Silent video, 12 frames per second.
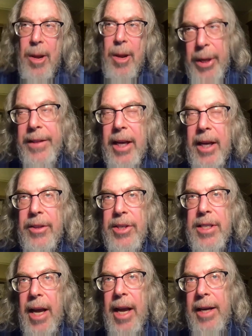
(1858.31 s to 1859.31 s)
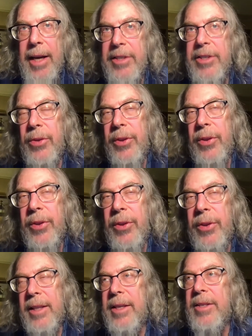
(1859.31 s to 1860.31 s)
But on the other side, I do think
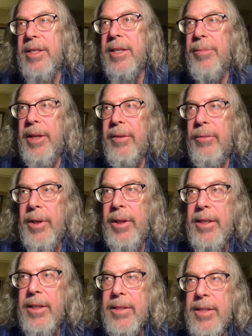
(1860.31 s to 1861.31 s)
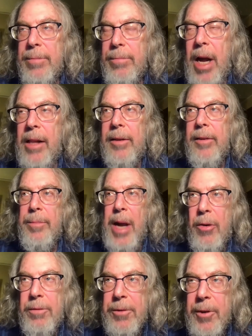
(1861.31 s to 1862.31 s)
that there's something really symbolically
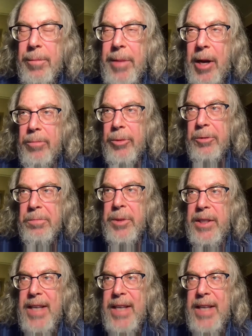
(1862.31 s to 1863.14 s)
powerful about movement